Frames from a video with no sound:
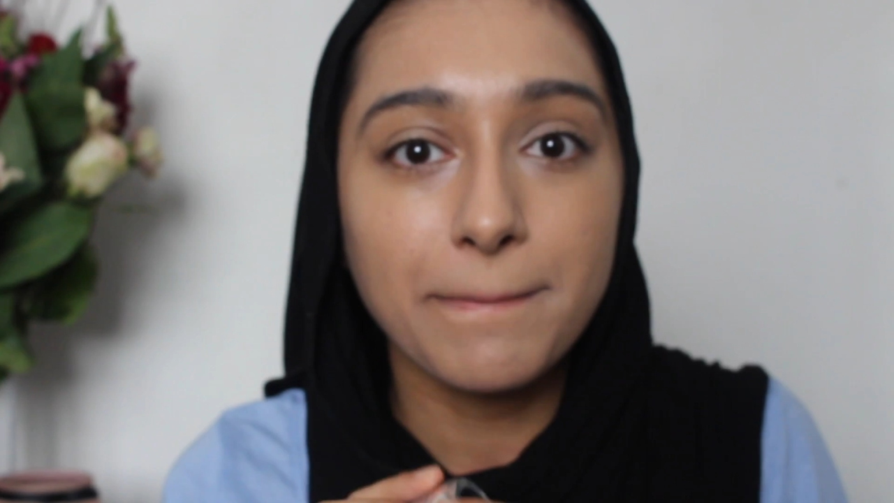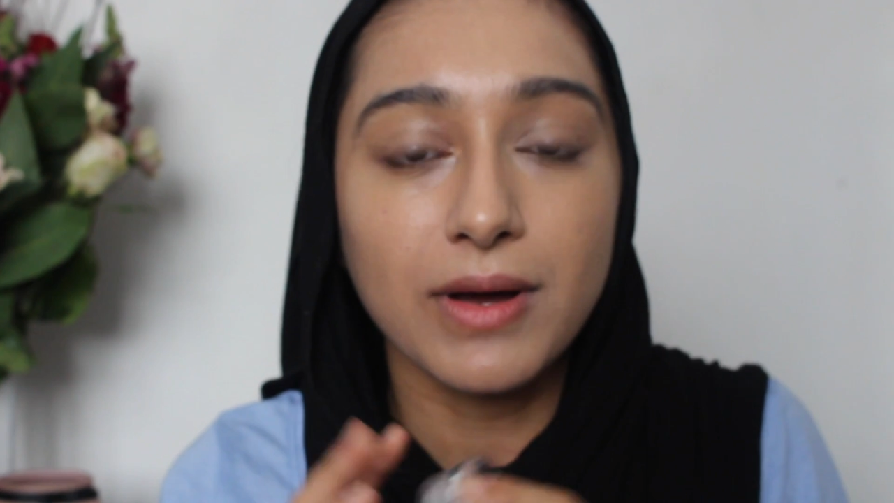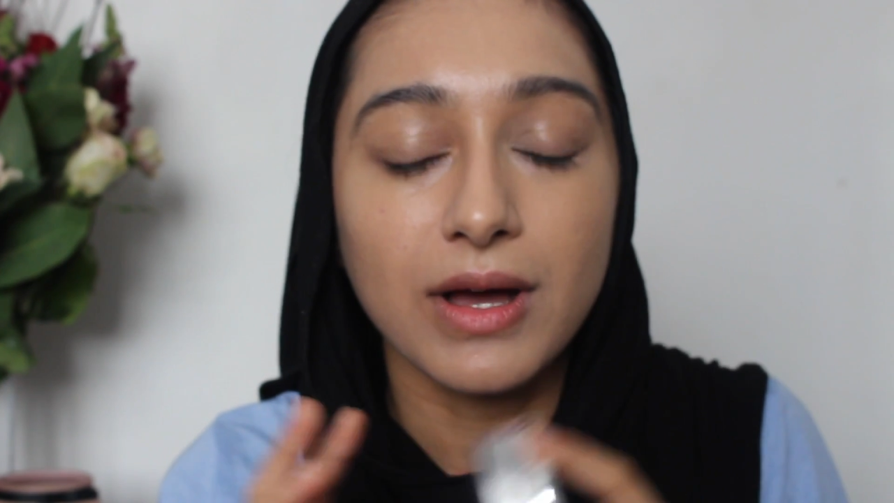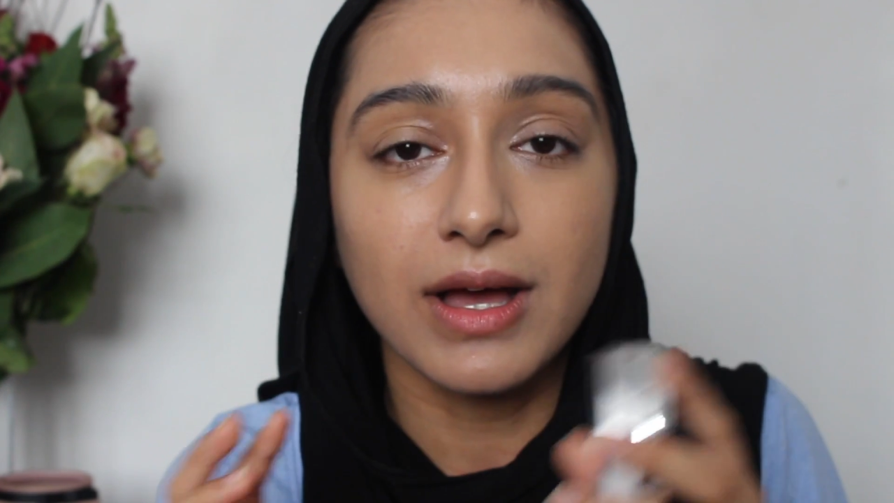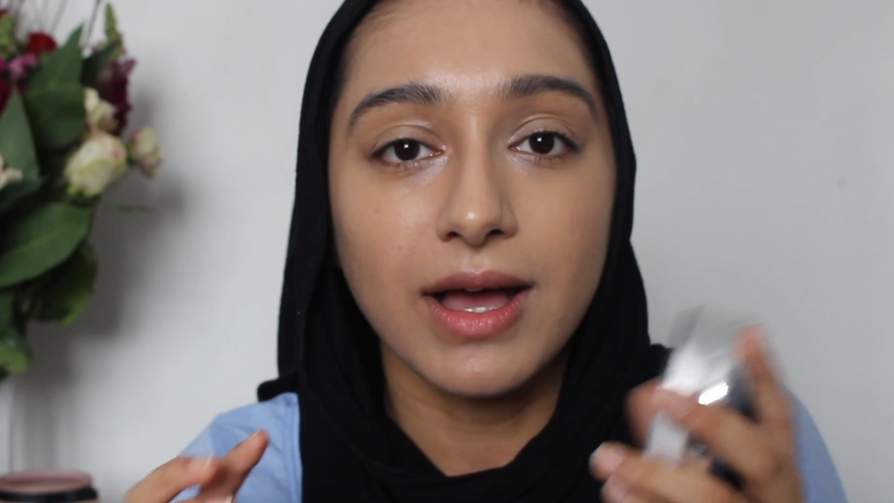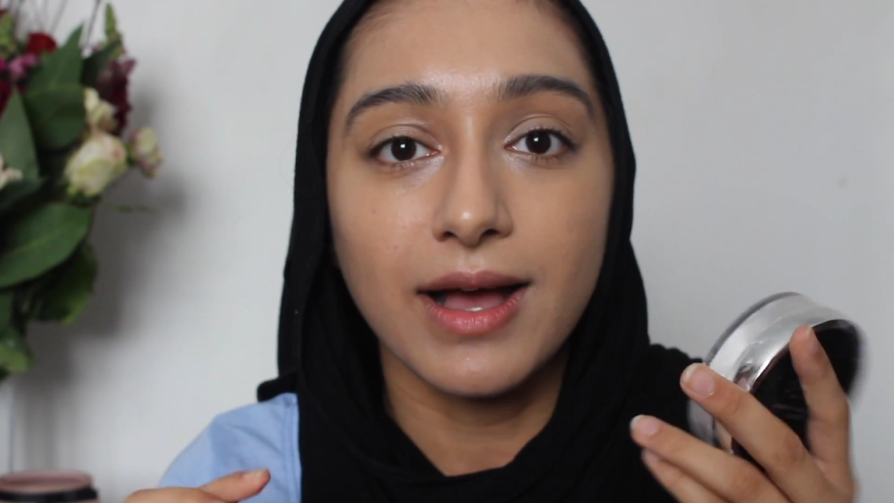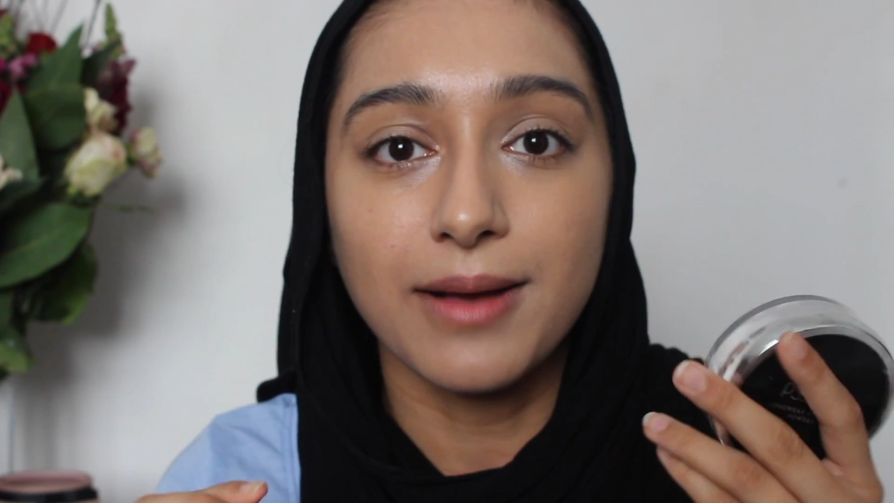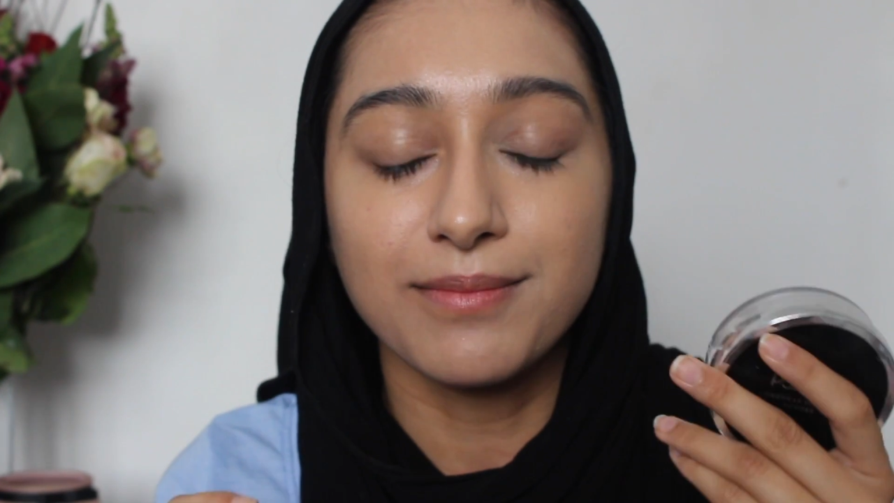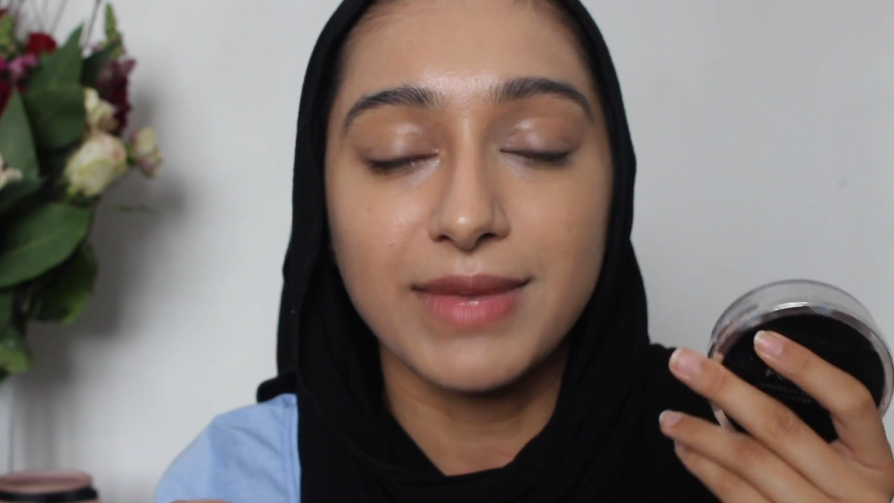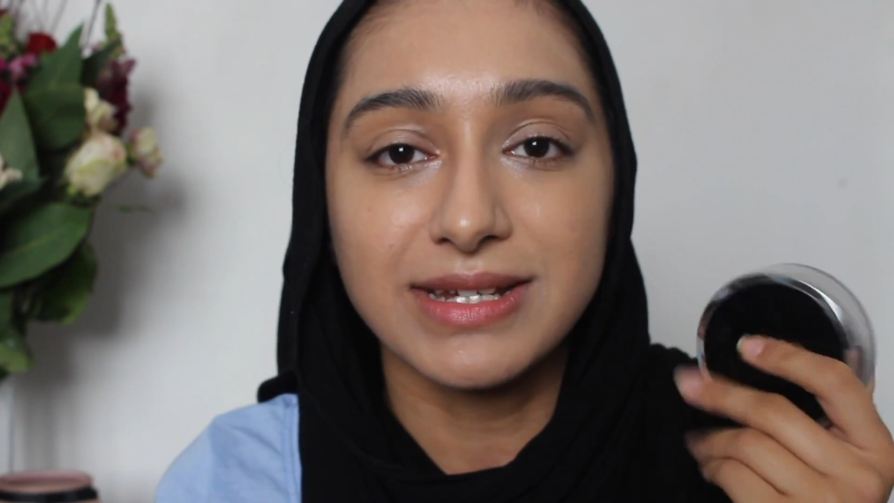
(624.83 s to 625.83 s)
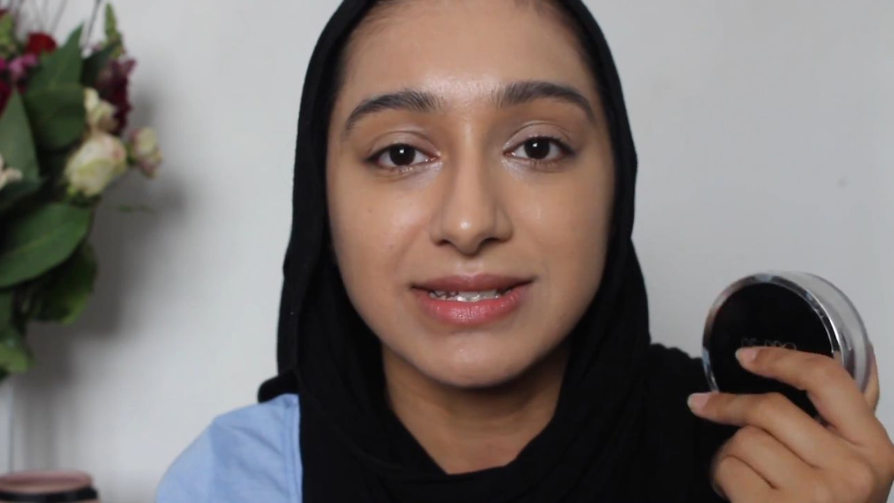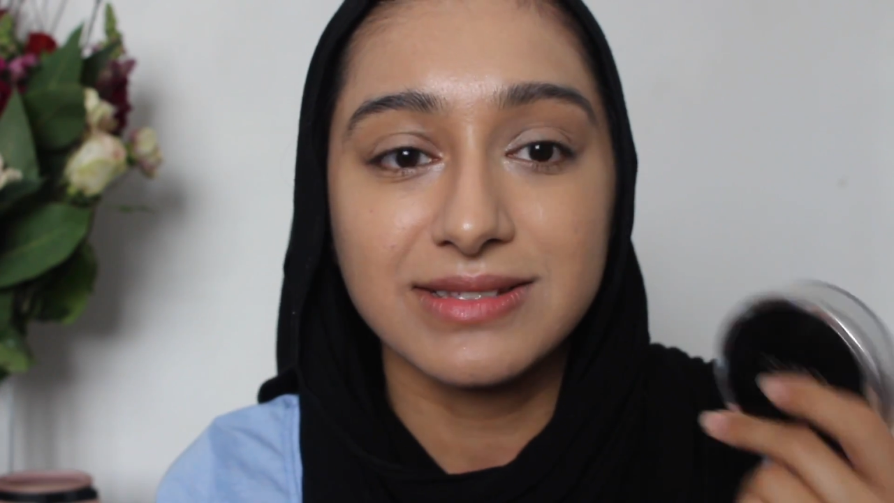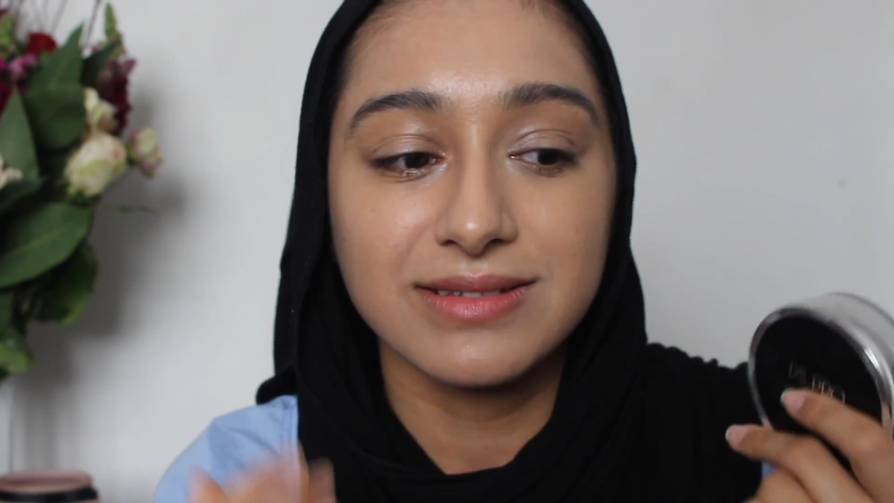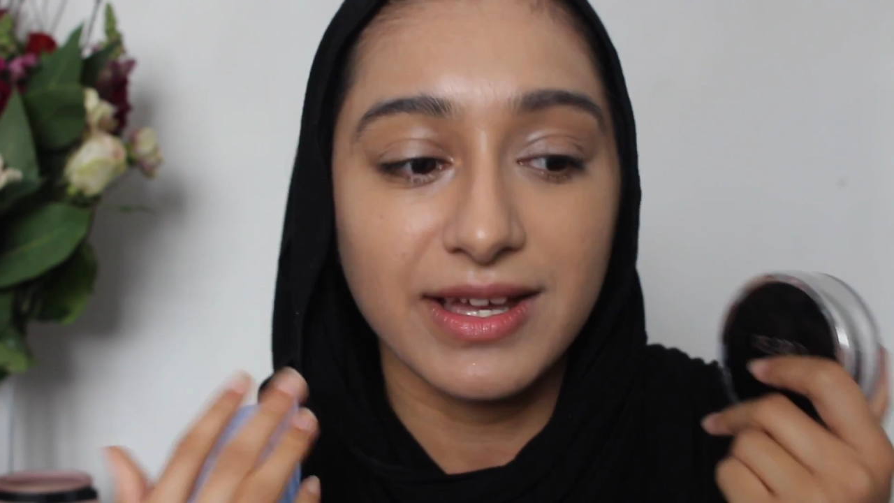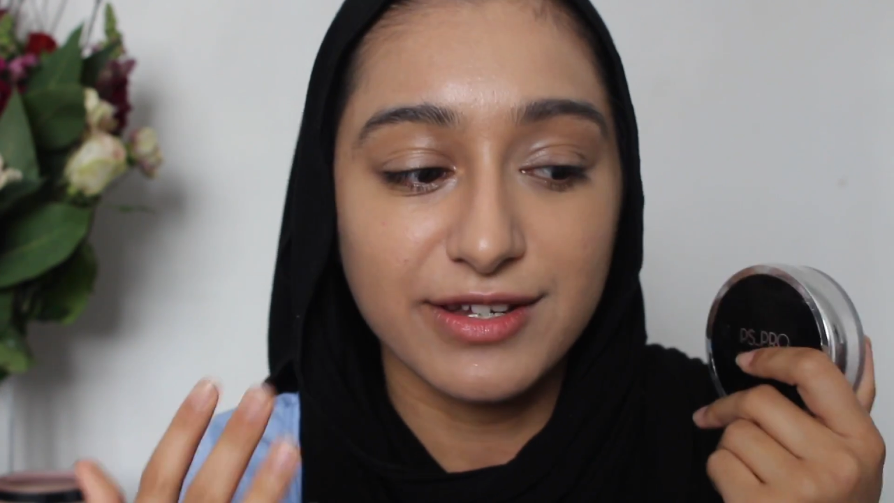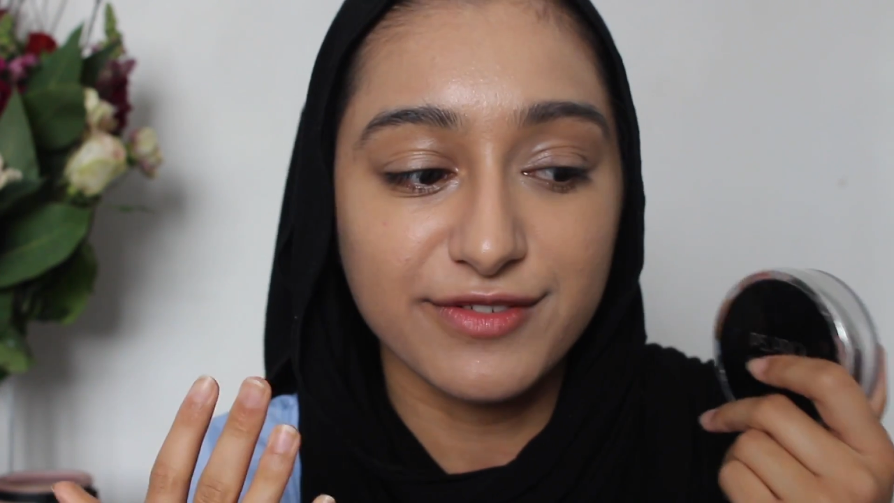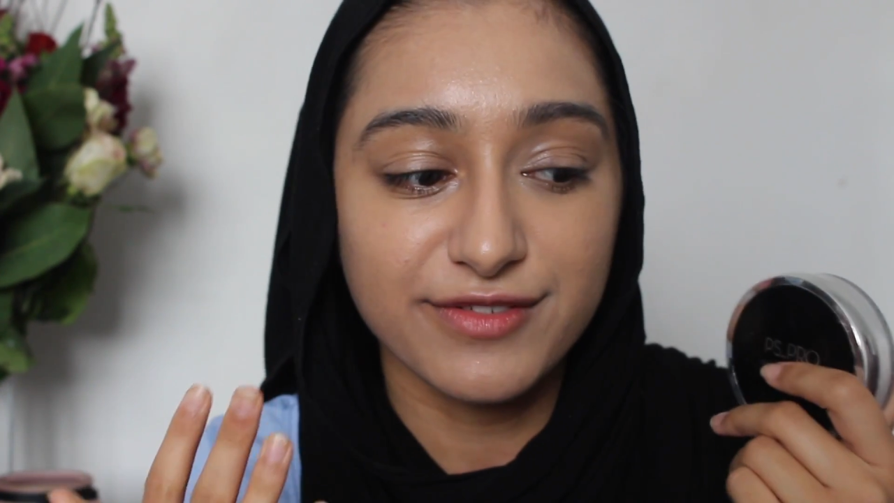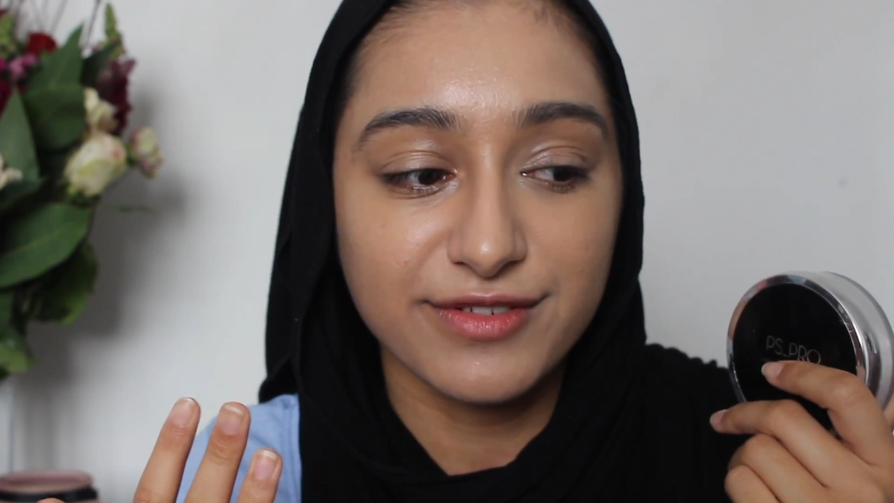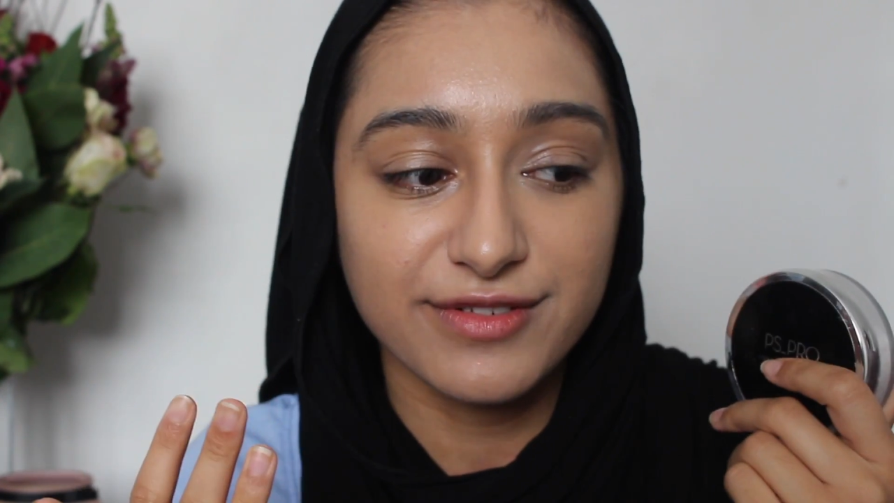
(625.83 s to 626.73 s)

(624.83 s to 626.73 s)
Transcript: but and it's kind of